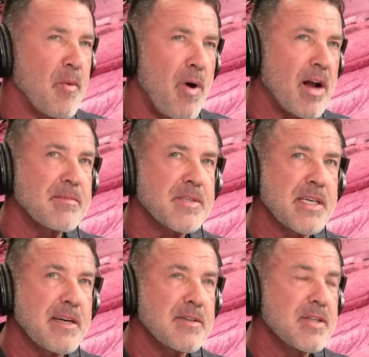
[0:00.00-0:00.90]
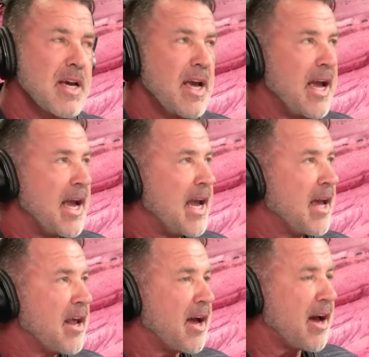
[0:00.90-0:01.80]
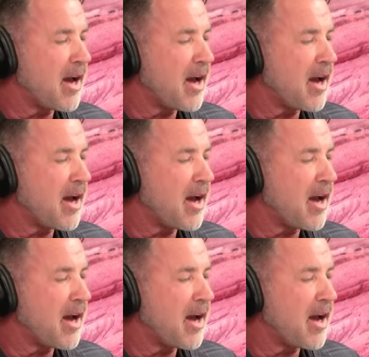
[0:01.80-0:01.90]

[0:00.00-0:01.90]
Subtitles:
I walked upstairs, and